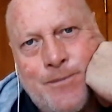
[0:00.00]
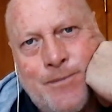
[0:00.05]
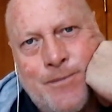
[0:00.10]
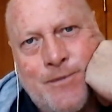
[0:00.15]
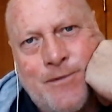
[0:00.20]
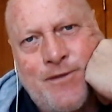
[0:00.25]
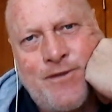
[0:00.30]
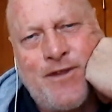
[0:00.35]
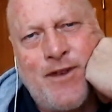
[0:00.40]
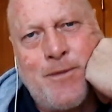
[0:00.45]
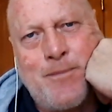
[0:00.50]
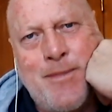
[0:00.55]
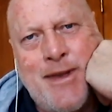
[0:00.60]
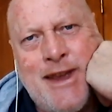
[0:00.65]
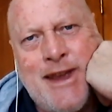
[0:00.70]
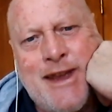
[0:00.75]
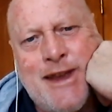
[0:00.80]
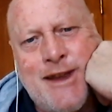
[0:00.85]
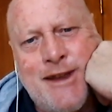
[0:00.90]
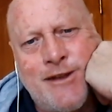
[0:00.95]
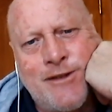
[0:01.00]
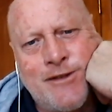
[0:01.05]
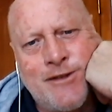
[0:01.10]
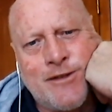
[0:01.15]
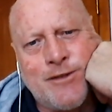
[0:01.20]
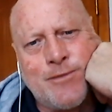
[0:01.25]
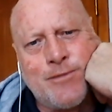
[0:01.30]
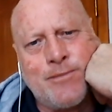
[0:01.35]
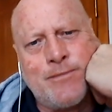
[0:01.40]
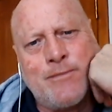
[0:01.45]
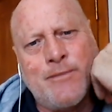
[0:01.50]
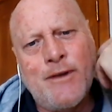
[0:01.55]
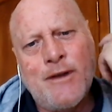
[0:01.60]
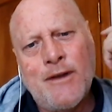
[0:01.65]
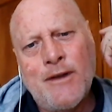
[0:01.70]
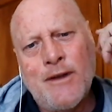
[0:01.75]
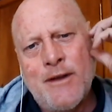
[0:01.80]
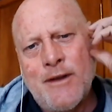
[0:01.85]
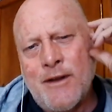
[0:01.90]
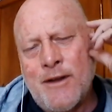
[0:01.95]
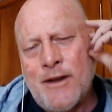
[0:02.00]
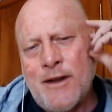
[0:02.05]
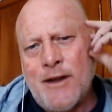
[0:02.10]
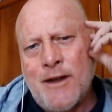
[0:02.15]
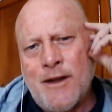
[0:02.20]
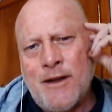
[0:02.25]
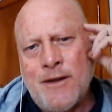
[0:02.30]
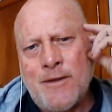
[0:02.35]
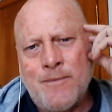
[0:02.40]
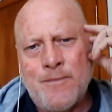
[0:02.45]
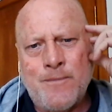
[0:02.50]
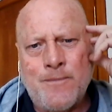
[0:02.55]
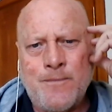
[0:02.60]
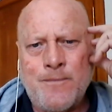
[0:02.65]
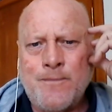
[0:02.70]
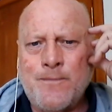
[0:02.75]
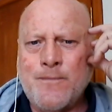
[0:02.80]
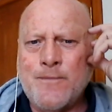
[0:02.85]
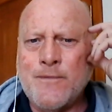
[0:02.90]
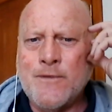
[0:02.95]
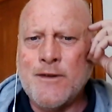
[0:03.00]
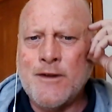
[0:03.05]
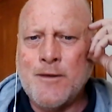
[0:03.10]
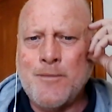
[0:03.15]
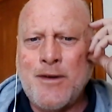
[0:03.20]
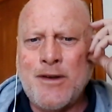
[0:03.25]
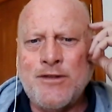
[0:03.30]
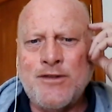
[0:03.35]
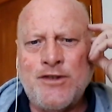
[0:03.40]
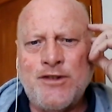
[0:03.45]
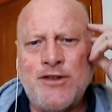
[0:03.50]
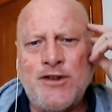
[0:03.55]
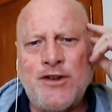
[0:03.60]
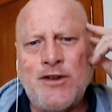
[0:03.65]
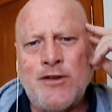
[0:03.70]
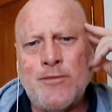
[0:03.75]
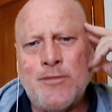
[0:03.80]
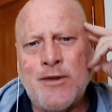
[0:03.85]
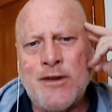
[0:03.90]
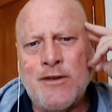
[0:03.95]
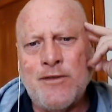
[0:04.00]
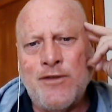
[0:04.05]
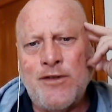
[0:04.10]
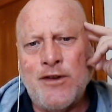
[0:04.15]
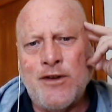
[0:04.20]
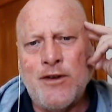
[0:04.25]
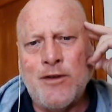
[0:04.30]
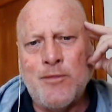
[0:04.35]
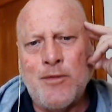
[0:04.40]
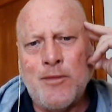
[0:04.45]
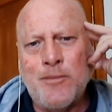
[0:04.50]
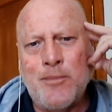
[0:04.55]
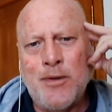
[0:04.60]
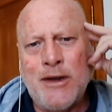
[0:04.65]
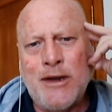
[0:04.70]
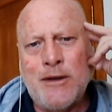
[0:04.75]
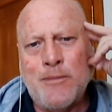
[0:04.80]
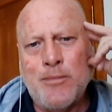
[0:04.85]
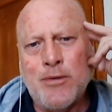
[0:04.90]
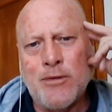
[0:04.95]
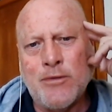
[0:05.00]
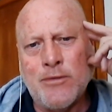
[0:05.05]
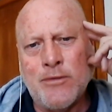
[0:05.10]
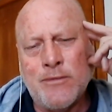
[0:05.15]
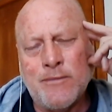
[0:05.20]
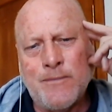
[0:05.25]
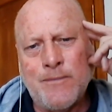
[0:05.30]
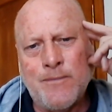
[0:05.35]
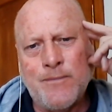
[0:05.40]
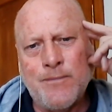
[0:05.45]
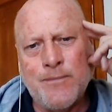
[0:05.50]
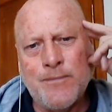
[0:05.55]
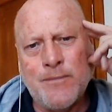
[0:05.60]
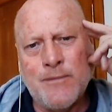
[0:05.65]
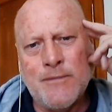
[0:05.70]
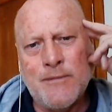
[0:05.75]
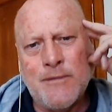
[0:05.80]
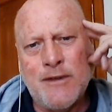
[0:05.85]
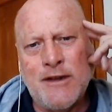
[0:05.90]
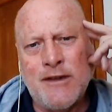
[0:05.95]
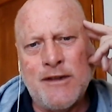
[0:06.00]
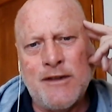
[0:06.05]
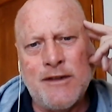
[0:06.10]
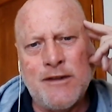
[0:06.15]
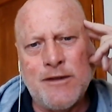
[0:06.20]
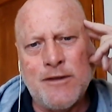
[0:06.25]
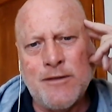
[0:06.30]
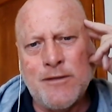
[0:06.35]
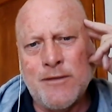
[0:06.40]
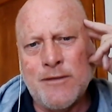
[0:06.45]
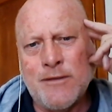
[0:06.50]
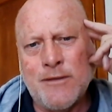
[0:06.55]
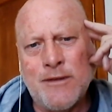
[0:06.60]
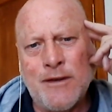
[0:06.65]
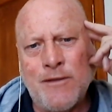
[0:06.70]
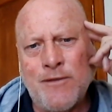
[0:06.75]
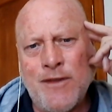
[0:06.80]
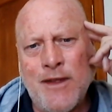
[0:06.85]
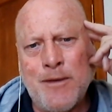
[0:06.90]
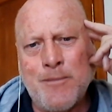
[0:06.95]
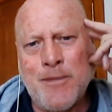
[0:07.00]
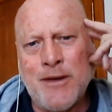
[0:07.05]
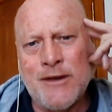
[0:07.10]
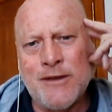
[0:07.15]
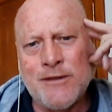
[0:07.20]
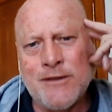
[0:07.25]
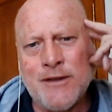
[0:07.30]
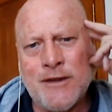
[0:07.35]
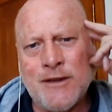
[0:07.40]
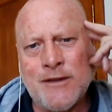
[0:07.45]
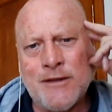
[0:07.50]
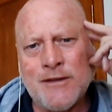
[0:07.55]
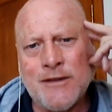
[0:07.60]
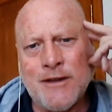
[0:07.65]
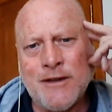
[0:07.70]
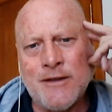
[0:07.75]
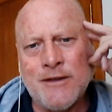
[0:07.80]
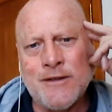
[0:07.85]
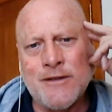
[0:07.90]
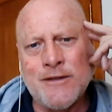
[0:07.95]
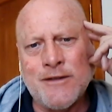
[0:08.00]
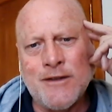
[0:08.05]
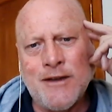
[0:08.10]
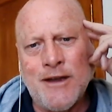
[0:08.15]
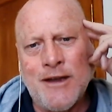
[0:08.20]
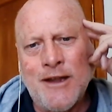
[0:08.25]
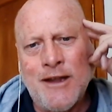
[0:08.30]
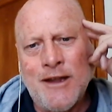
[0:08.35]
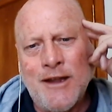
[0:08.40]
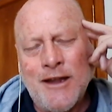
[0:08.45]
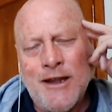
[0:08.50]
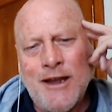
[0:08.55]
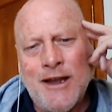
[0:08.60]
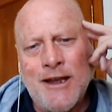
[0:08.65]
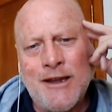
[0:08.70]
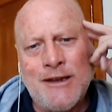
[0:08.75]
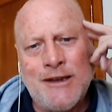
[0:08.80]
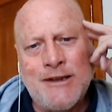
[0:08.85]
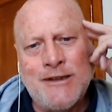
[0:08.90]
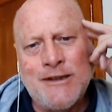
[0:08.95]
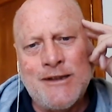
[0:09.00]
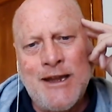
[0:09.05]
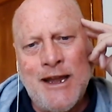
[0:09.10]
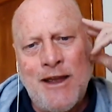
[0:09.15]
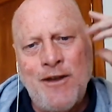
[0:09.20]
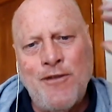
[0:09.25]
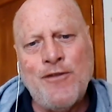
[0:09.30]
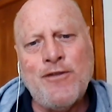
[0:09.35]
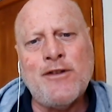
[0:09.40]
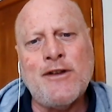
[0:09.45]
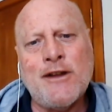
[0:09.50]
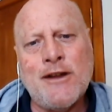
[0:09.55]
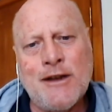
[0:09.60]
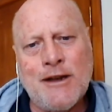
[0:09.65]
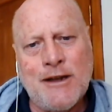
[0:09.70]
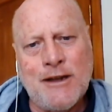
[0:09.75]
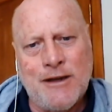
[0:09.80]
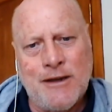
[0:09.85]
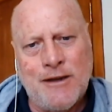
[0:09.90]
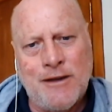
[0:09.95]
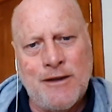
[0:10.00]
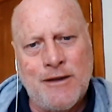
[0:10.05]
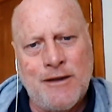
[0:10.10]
for me, he's just the most human of human people. If that makes any sense. And he definitely